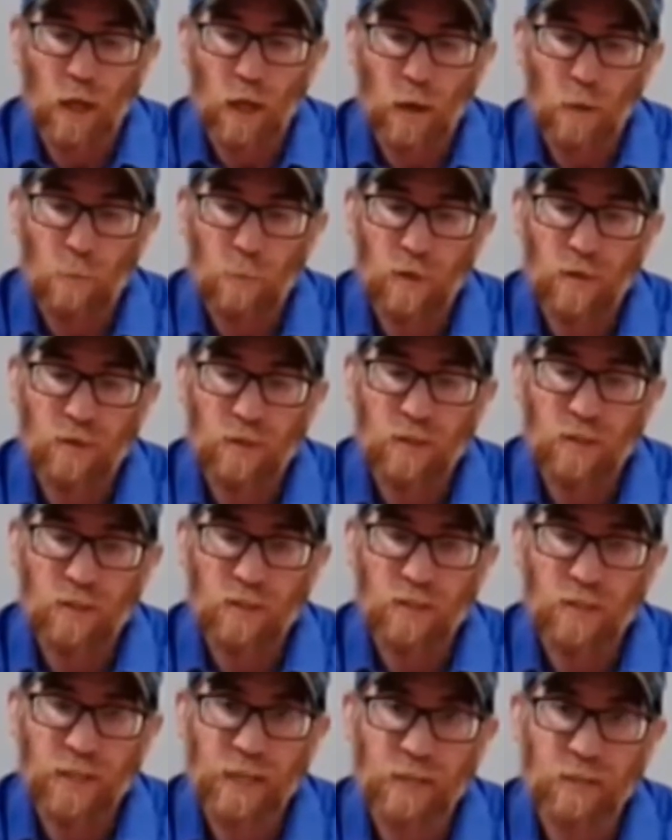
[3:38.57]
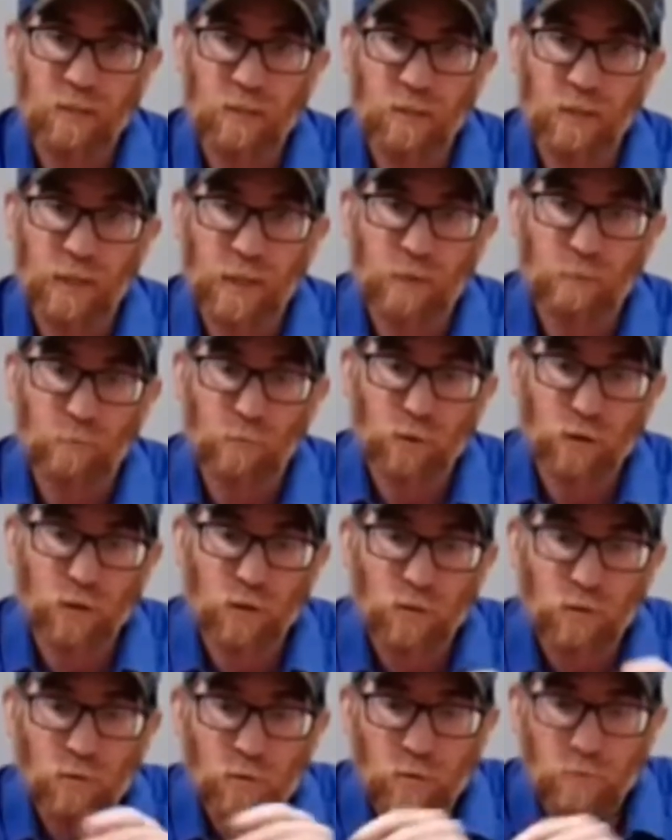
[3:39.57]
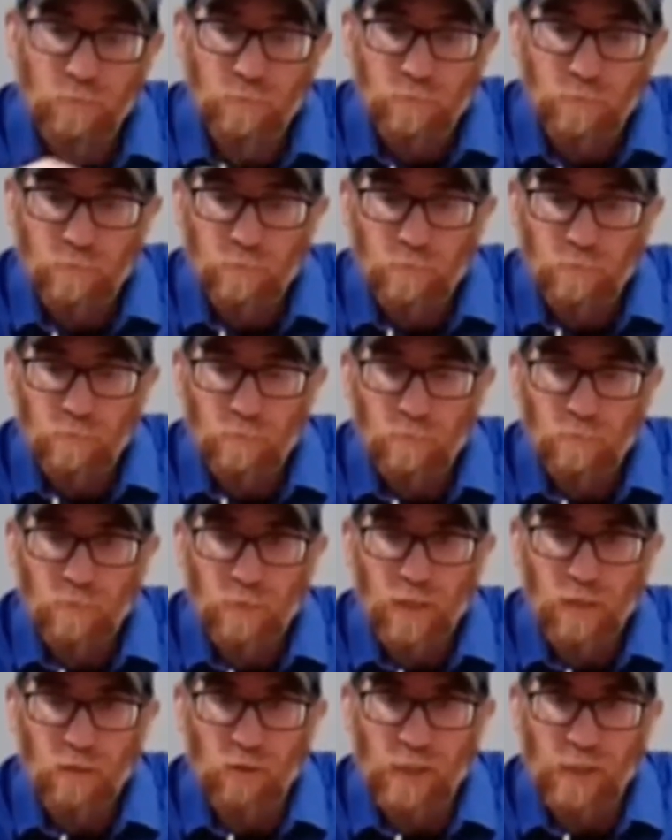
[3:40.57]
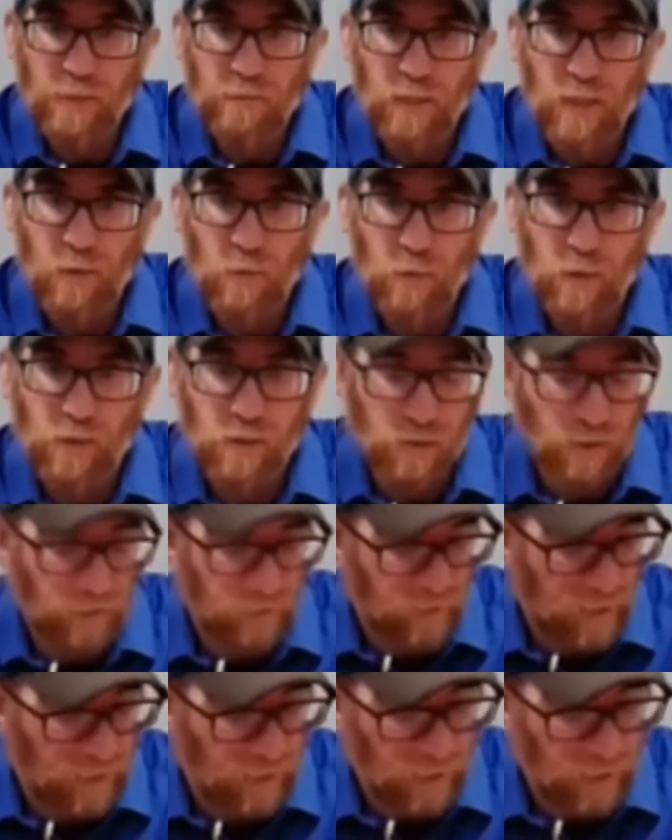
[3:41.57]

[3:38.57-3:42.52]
But this yellow and blue, they don't have anywhere to live yet.